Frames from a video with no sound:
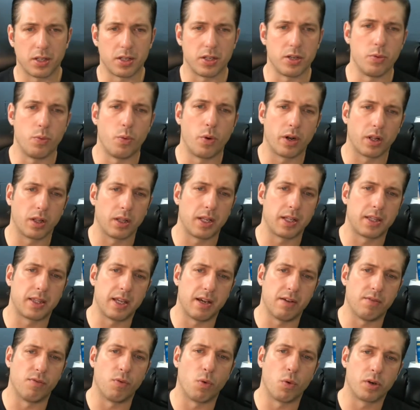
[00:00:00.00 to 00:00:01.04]
You want to let
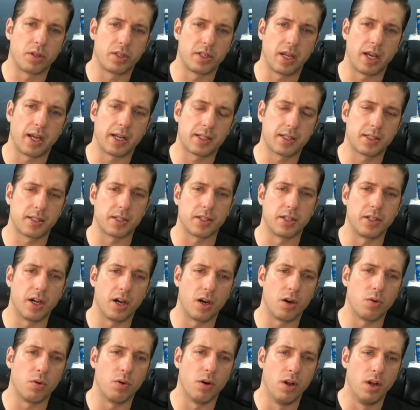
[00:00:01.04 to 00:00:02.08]
that vortex
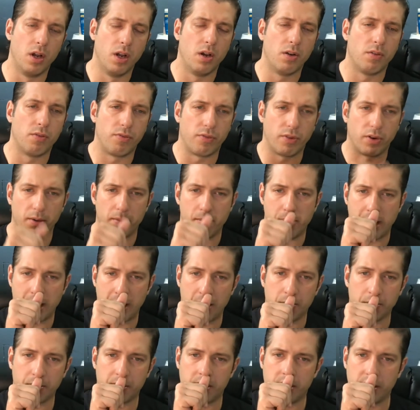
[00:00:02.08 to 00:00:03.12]
go for
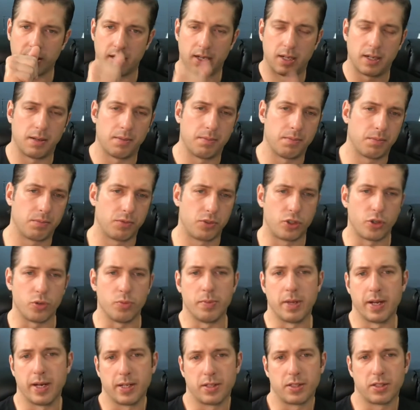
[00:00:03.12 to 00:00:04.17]
about 2
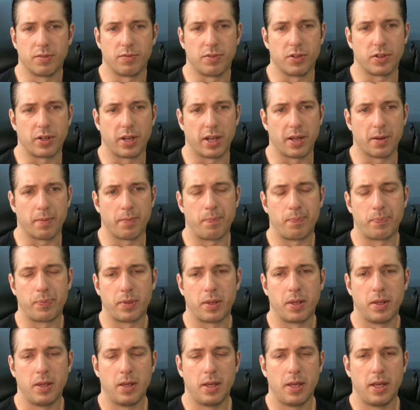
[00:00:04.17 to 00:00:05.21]
minutes if you can.
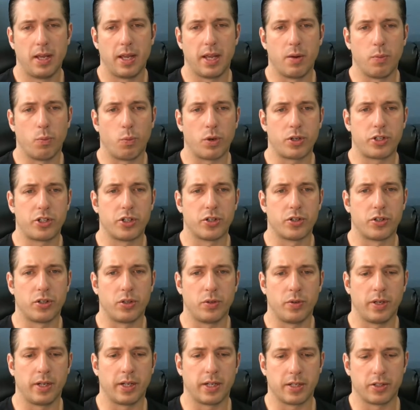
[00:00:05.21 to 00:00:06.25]
And what you're
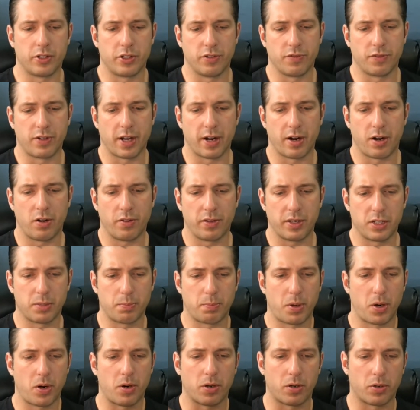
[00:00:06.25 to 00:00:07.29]
doing is you've got all these
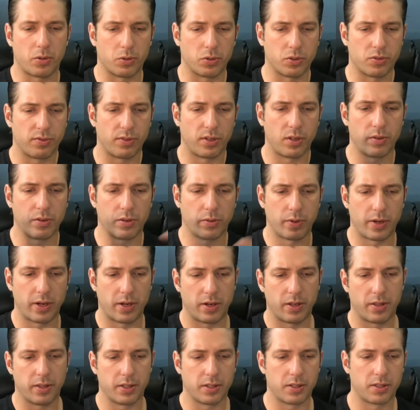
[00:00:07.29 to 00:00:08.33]
particles floating
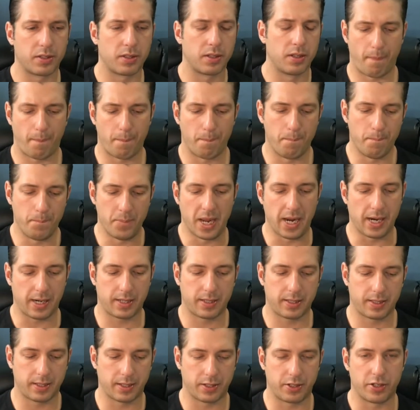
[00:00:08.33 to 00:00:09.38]
around in this
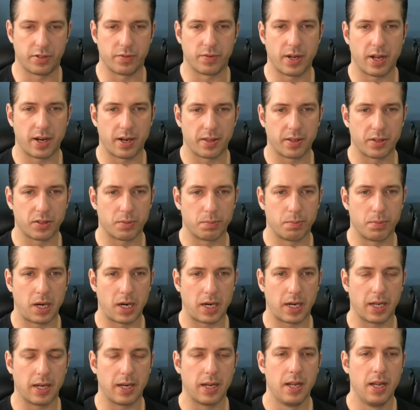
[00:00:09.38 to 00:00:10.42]
mix that you've got in this
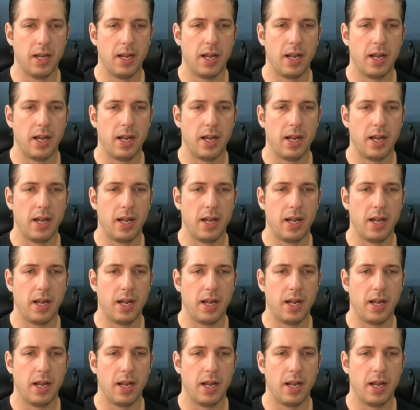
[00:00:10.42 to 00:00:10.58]
bucket.